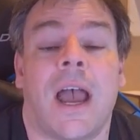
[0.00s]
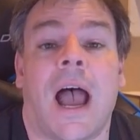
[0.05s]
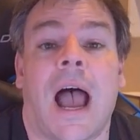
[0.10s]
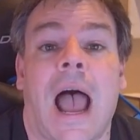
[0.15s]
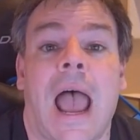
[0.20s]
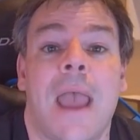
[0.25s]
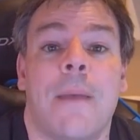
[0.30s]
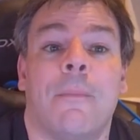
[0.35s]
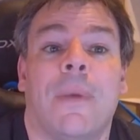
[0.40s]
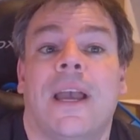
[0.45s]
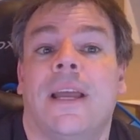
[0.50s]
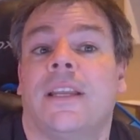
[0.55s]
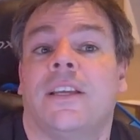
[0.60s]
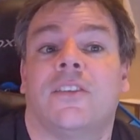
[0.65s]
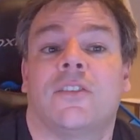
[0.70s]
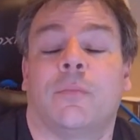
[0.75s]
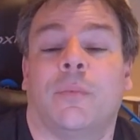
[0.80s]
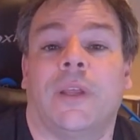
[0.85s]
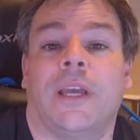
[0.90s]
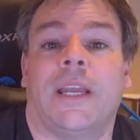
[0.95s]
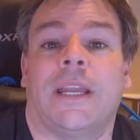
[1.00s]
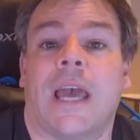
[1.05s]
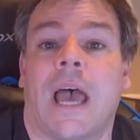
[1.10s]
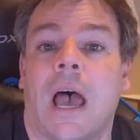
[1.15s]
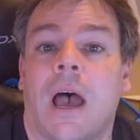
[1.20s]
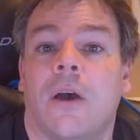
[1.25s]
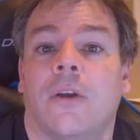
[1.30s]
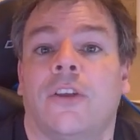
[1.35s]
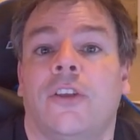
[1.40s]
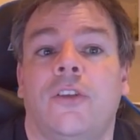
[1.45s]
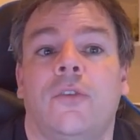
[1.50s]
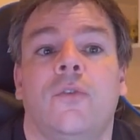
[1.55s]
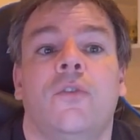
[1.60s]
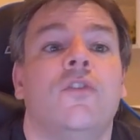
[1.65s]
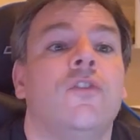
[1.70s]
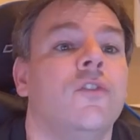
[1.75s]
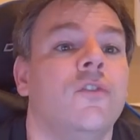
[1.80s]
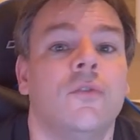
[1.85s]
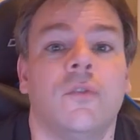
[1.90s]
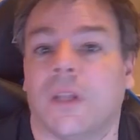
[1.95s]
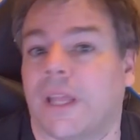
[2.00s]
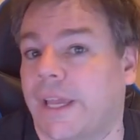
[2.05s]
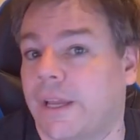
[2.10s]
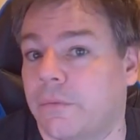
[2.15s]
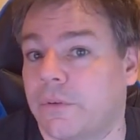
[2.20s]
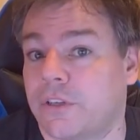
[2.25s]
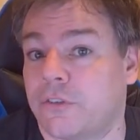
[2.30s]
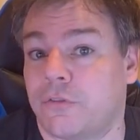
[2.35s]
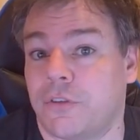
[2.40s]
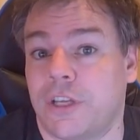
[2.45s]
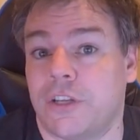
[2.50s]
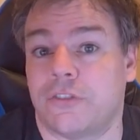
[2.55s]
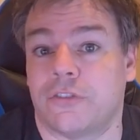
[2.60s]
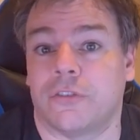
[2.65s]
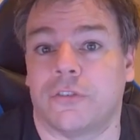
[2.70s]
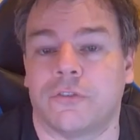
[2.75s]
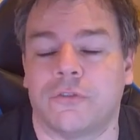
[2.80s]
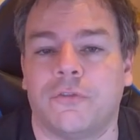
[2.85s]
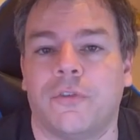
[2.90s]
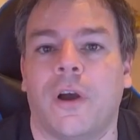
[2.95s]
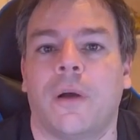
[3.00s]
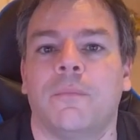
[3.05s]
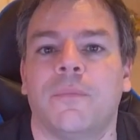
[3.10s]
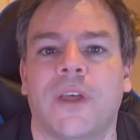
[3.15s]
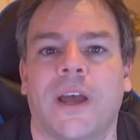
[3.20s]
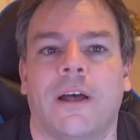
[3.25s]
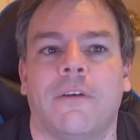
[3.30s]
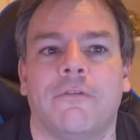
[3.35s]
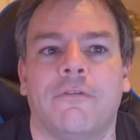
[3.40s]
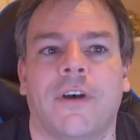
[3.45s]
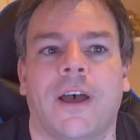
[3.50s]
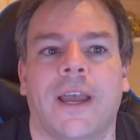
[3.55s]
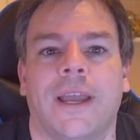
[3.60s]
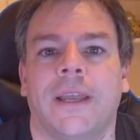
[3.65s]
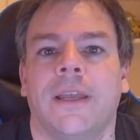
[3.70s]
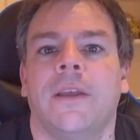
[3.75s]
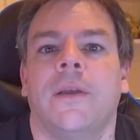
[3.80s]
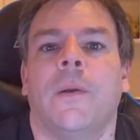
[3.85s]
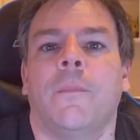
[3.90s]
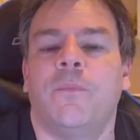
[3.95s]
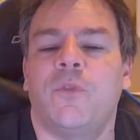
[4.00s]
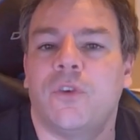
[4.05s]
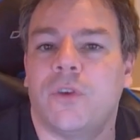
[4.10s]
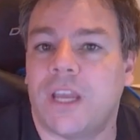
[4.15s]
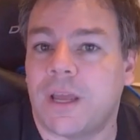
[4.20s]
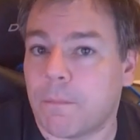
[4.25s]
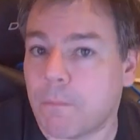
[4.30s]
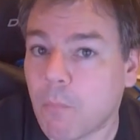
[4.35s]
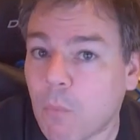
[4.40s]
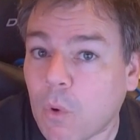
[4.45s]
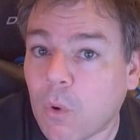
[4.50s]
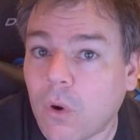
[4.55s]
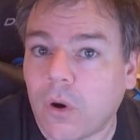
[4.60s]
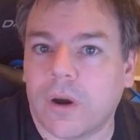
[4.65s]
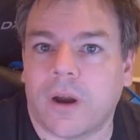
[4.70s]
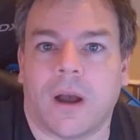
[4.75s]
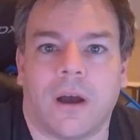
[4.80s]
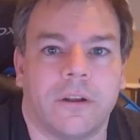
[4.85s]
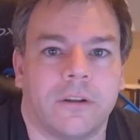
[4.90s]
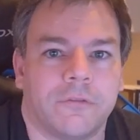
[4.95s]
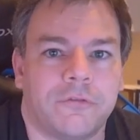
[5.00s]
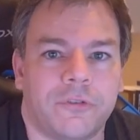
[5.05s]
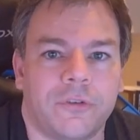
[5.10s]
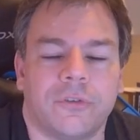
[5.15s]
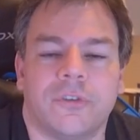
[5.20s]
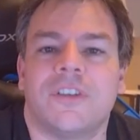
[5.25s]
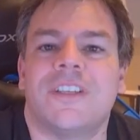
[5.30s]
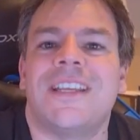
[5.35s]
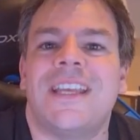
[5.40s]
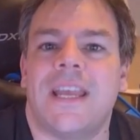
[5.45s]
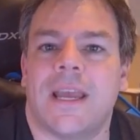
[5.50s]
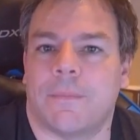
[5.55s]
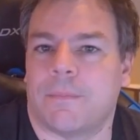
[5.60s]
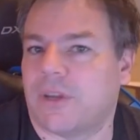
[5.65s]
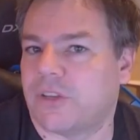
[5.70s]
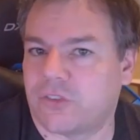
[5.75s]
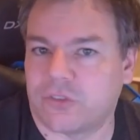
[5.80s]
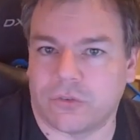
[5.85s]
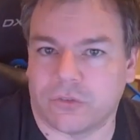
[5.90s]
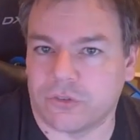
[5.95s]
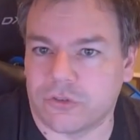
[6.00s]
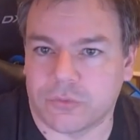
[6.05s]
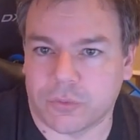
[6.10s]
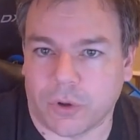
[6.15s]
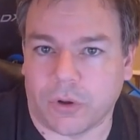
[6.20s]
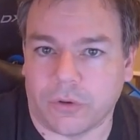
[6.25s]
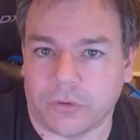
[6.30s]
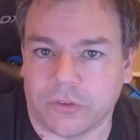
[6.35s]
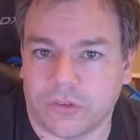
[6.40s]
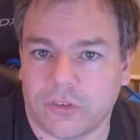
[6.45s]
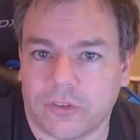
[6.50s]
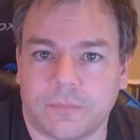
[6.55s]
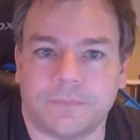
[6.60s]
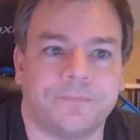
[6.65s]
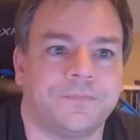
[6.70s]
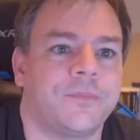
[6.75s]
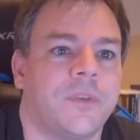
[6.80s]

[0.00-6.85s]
I might explain how to use new language features from Delphi to get more out of your TMS controls.